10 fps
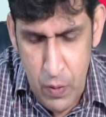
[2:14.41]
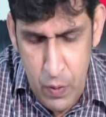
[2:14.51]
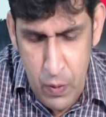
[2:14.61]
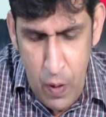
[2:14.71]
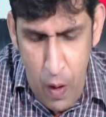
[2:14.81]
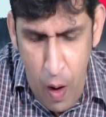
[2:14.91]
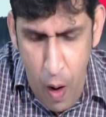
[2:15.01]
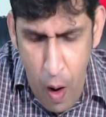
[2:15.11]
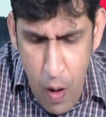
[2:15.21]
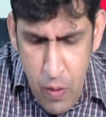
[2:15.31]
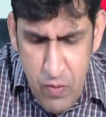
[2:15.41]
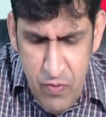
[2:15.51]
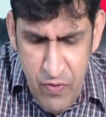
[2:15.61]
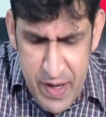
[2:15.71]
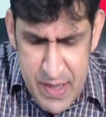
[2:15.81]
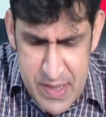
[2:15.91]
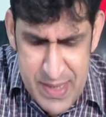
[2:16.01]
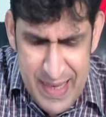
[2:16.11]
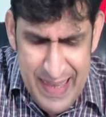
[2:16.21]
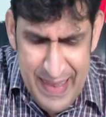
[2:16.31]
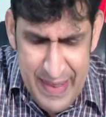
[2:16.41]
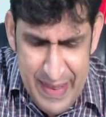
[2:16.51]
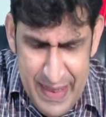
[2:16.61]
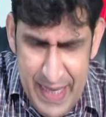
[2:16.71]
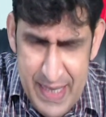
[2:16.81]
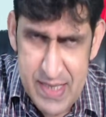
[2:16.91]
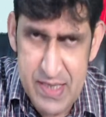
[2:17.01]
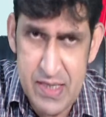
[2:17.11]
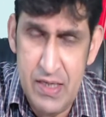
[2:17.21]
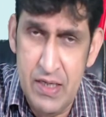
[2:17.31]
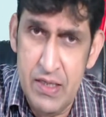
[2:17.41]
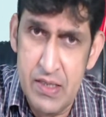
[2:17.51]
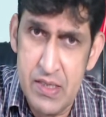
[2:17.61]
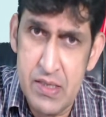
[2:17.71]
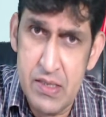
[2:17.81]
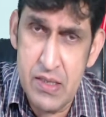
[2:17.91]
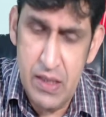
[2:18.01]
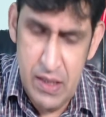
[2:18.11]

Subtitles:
who always leads us